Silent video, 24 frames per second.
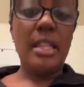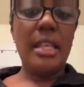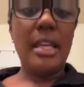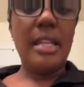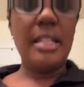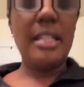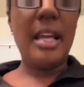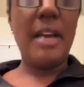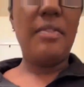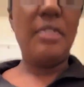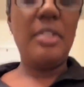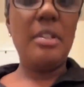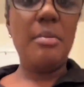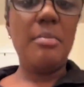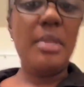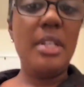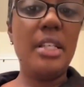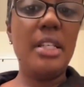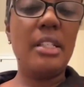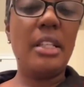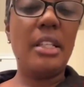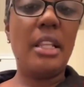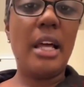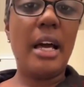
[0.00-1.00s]
That definitely
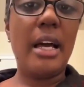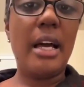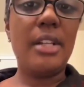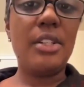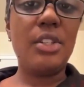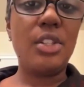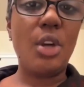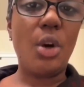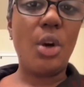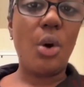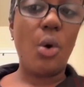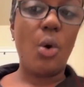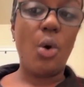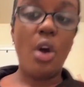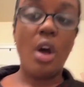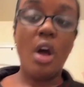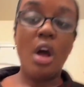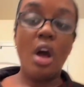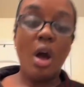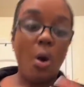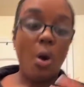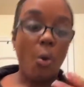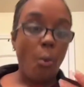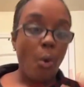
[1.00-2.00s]
means a lot. So
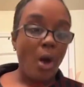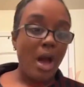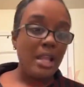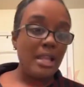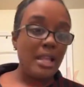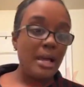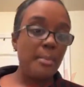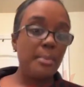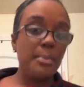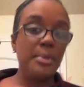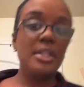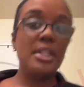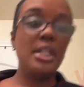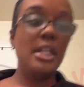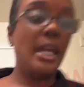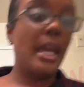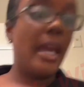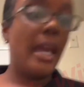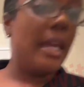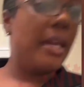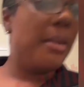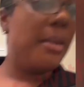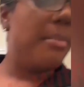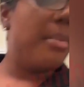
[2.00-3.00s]
while I'm putting
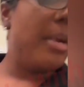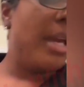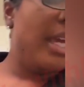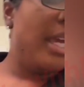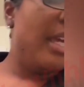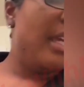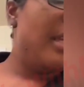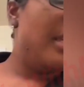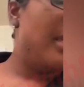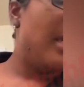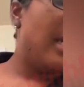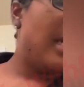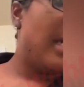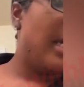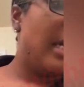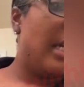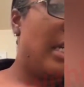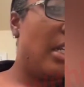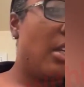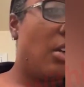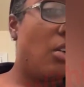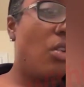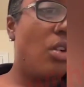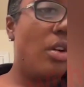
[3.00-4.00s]
a
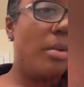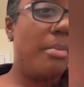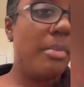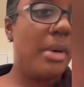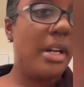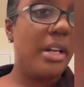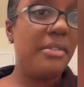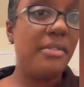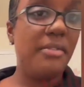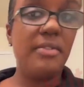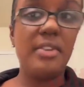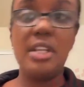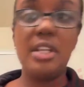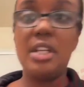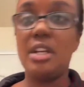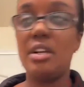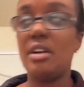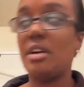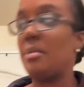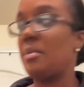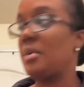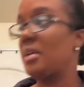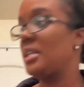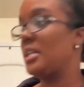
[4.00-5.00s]
Band-Aid on my
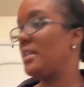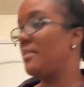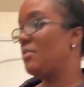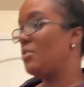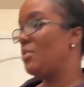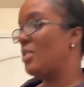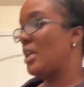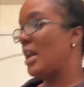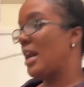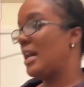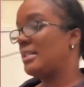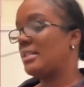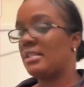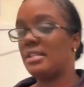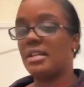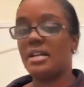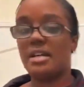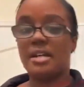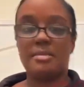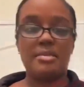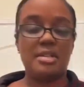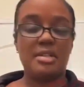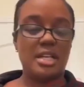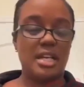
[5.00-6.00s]
finger, I'm going to give you guys an
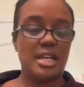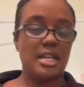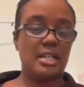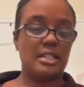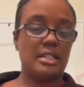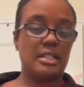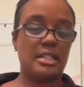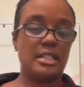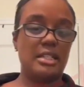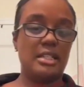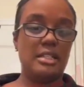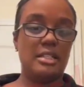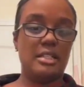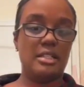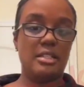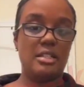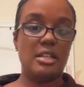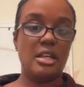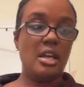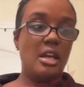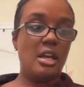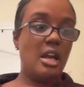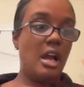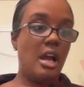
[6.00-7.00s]
update because
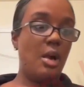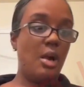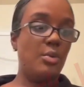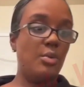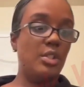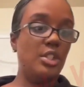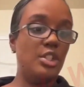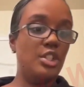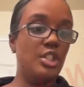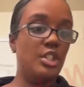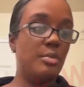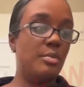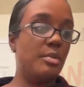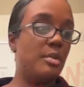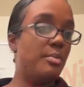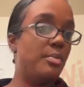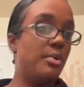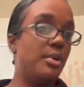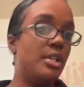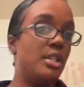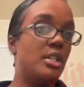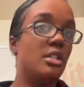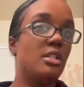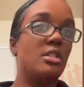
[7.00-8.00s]
I really should be
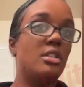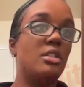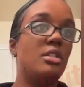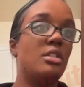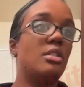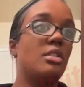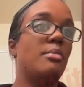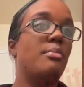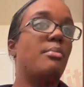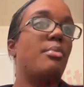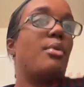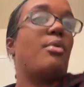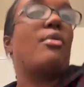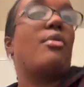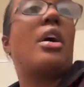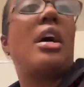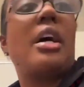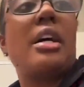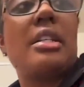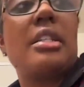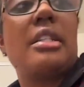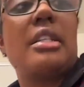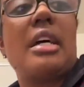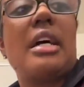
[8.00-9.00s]
putting some
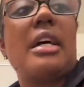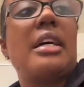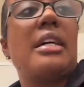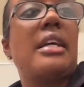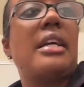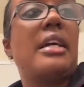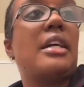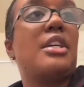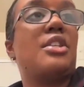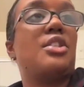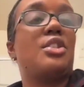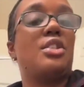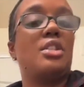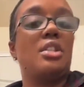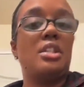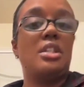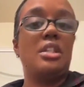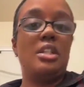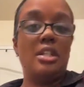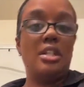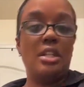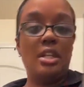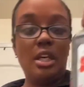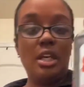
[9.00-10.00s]
peroxide
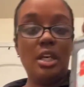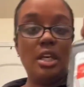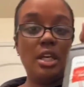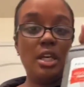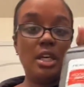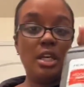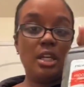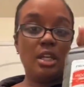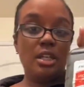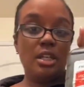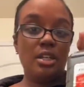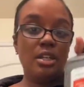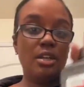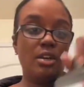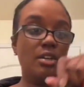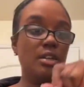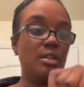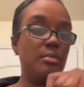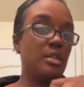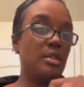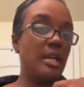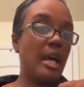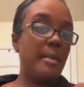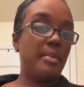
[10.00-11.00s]
actually. You know,
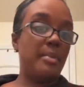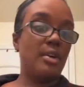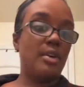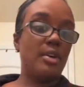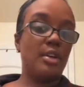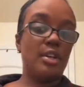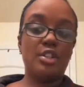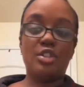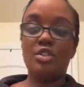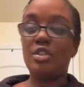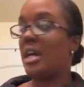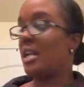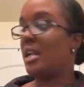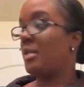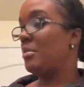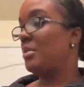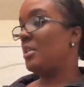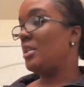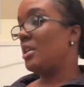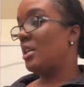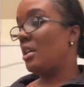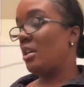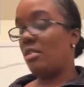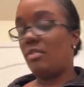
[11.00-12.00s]
them type of girls, you got to be
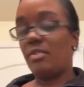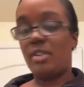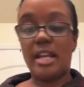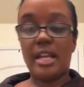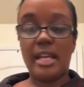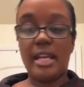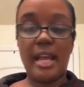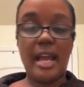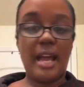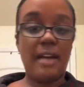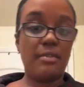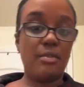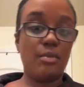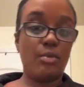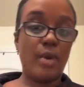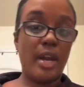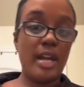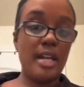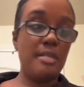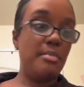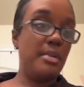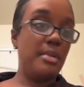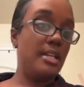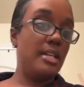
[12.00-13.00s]
careful. They can have
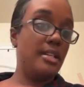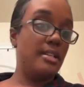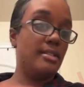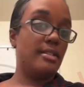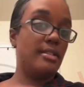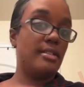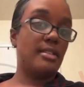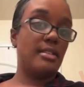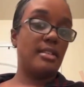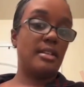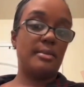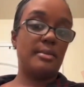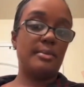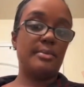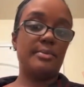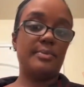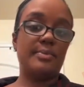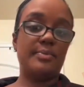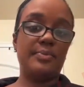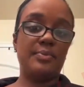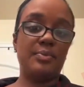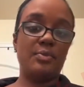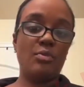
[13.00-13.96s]
rabies or something.